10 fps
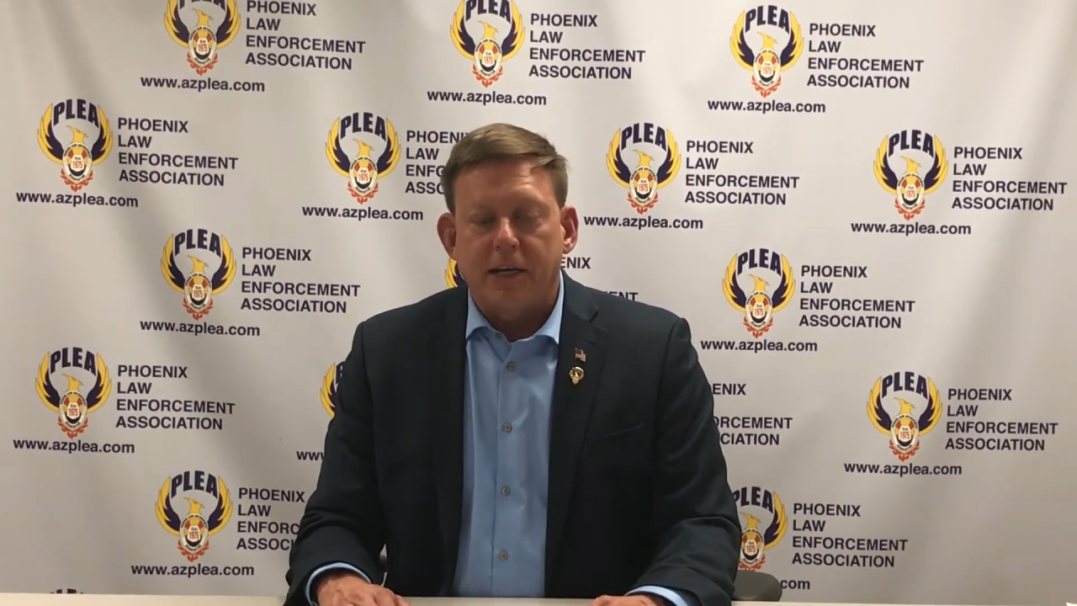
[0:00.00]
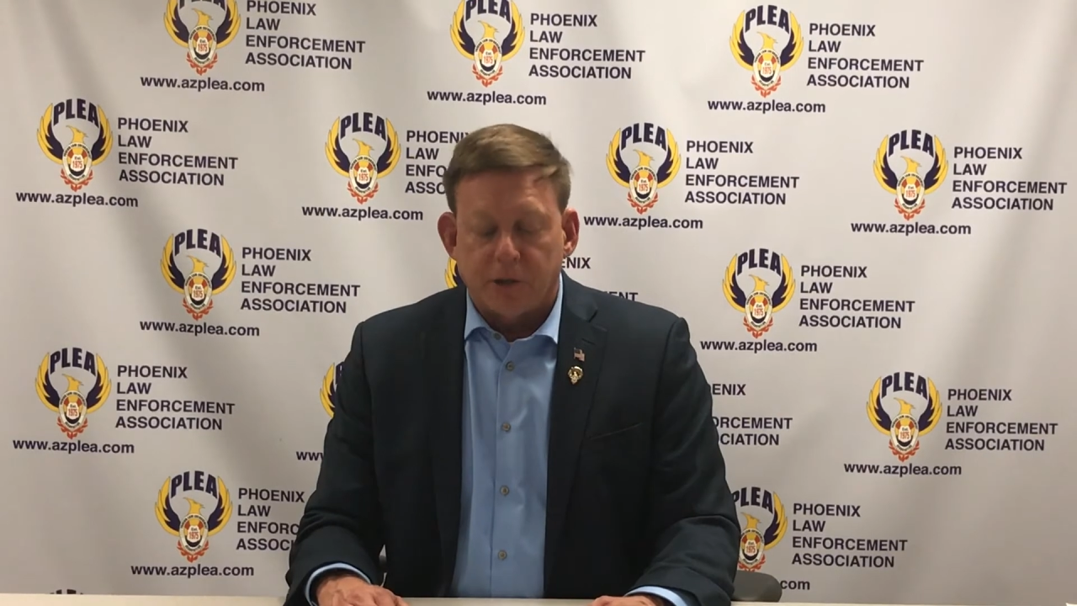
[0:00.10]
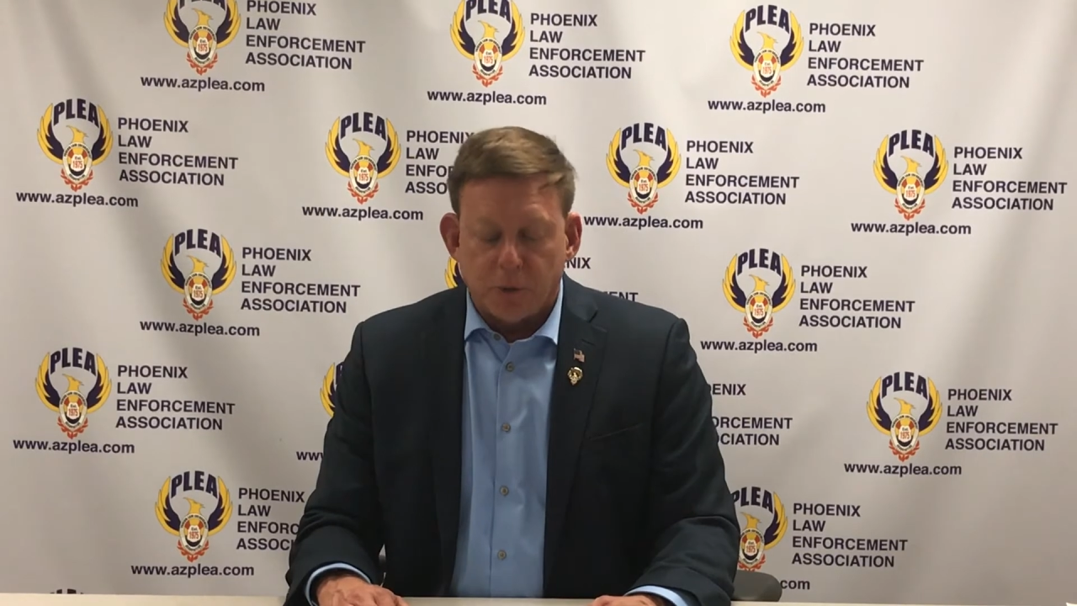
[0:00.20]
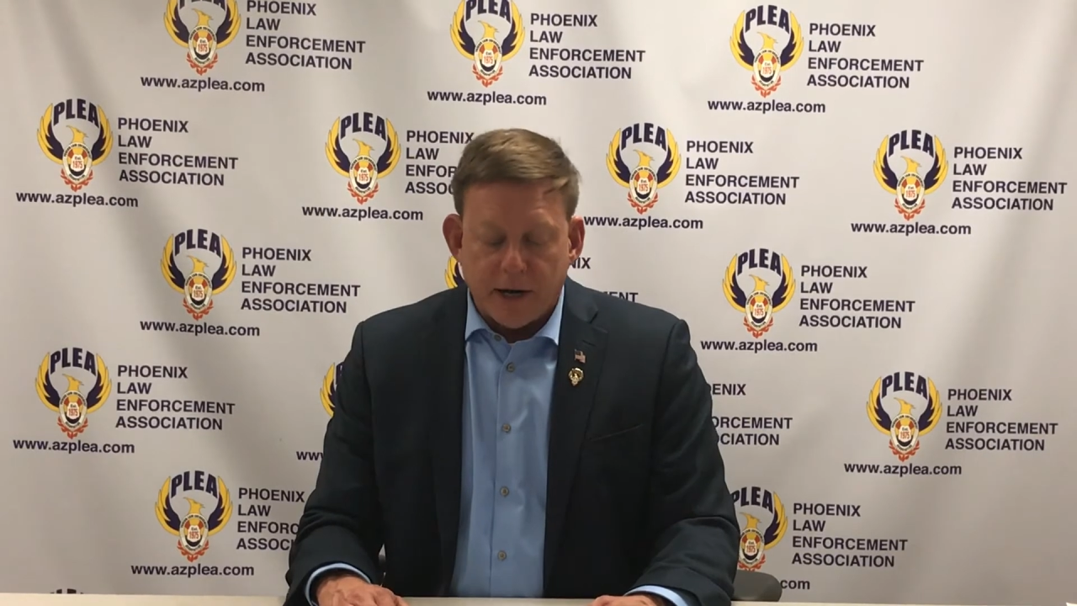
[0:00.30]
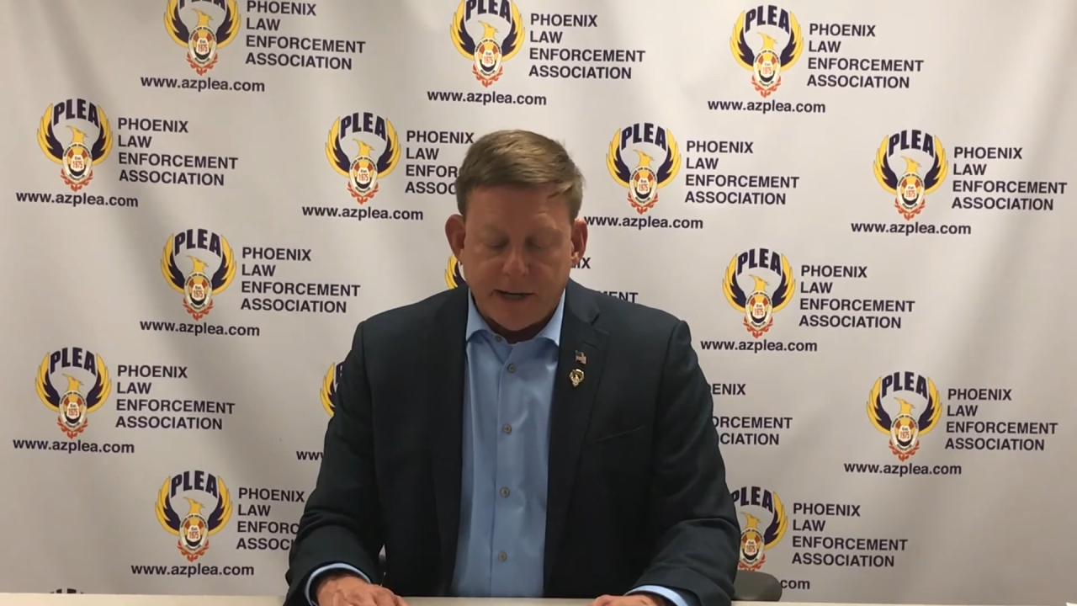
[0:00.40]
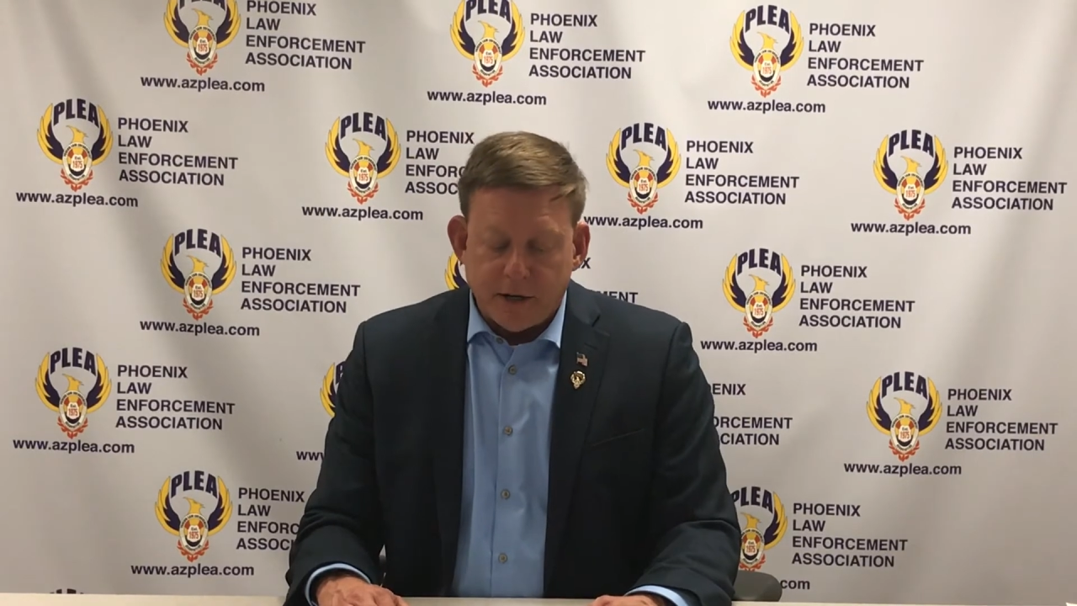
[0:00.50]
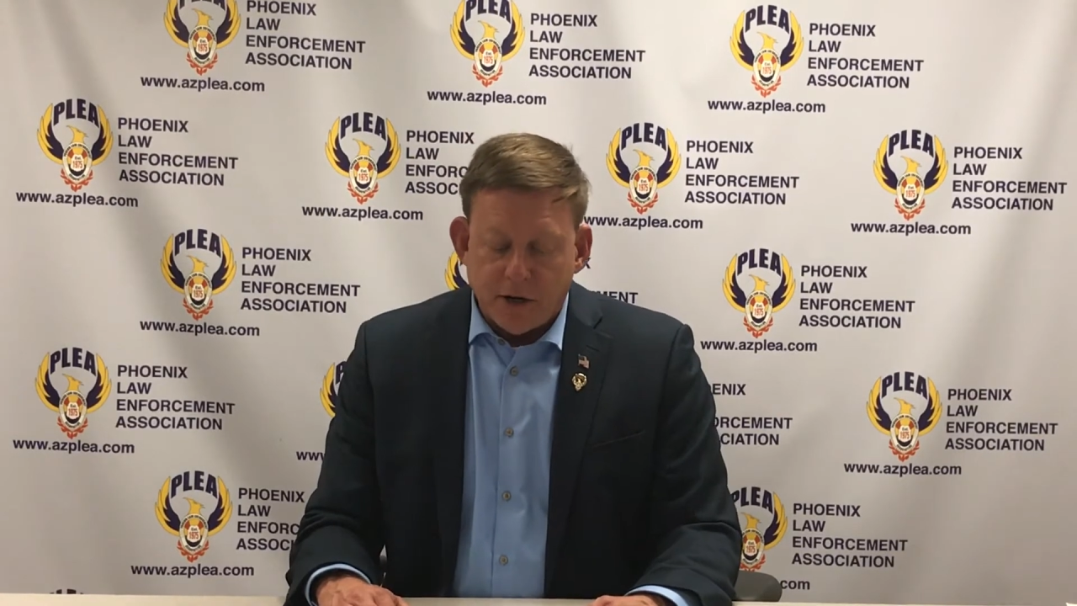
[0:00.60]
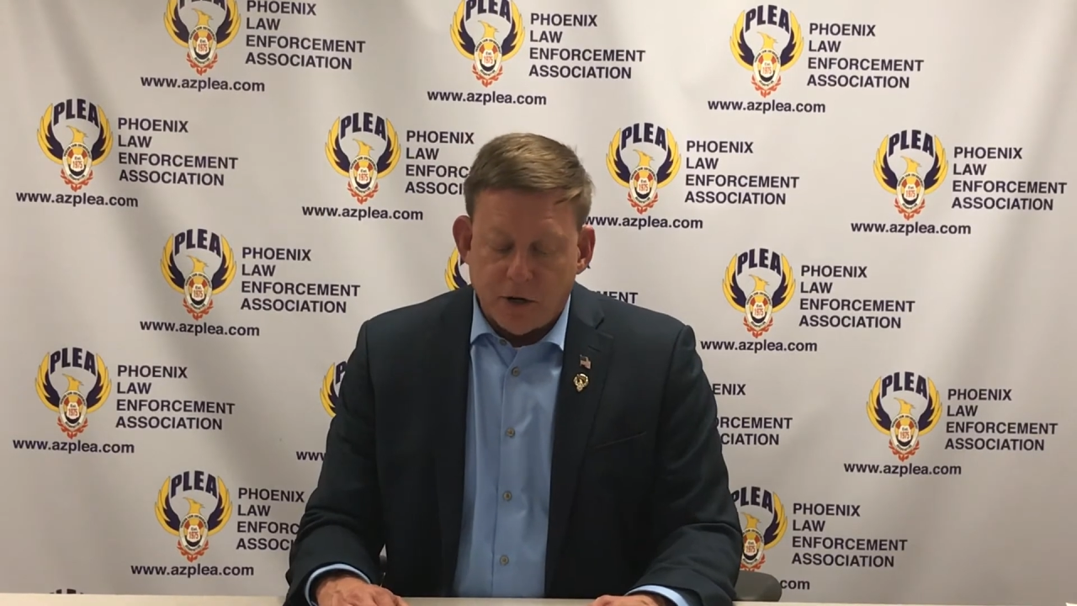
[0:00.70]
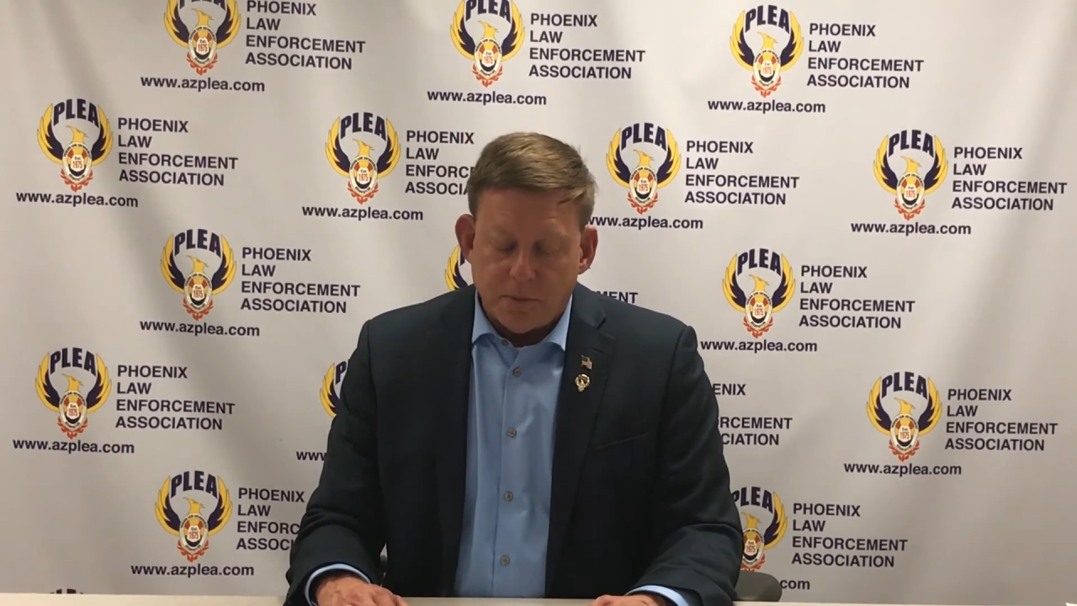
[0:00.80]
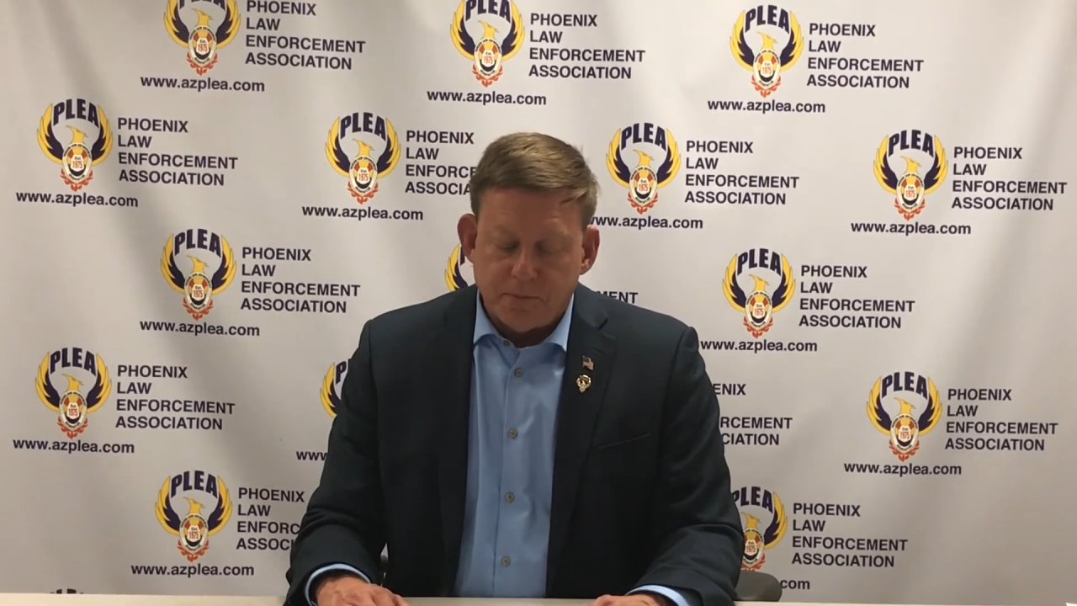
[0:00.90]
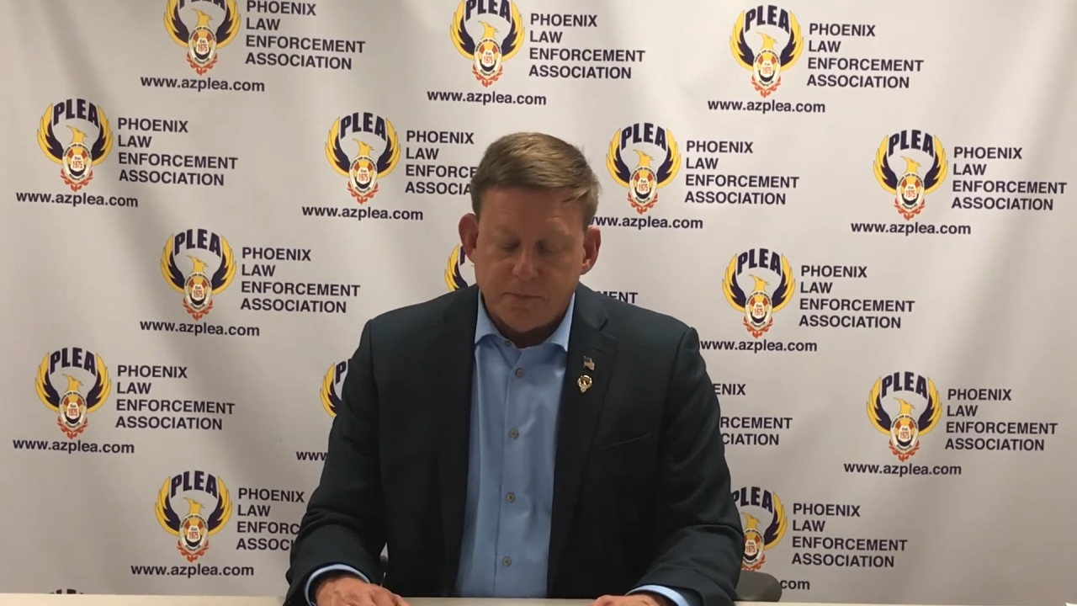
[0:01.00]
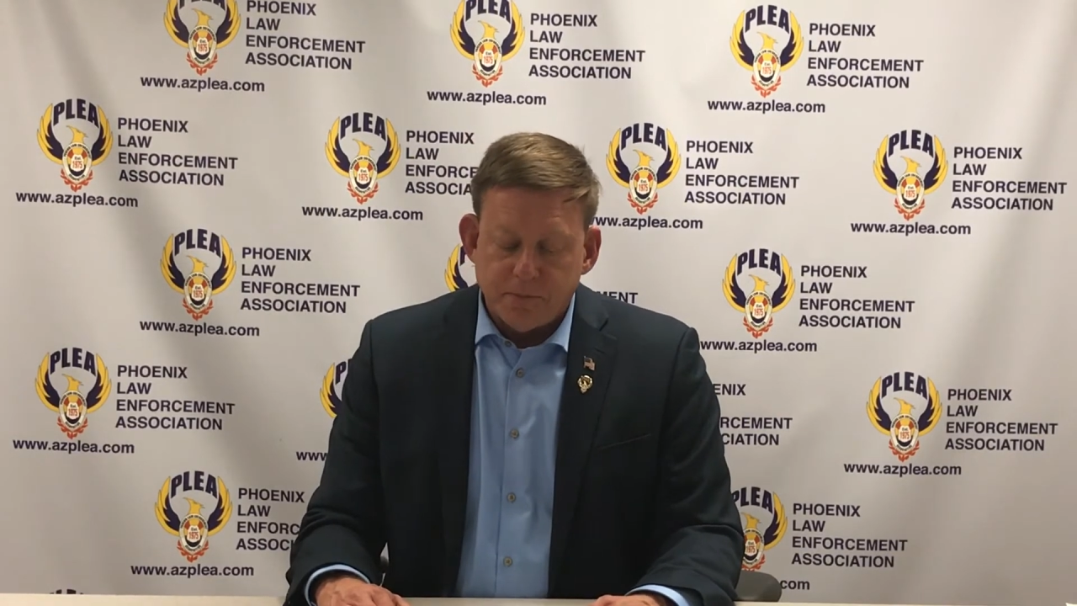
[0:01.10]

and a ride home,